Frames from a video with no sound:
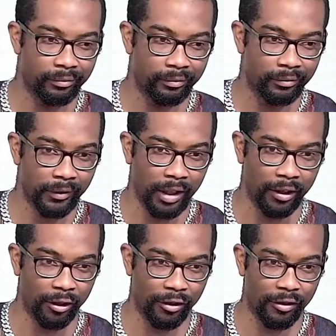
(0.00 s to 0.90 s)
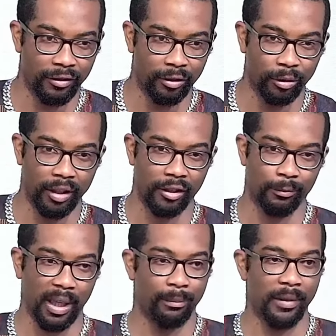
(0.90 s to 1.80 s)
He doesn't do things by
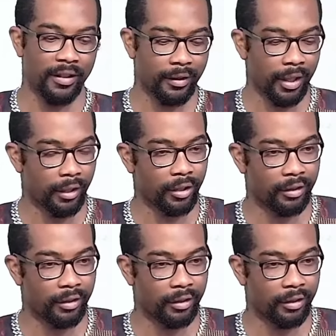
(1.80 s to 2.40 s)
mistake.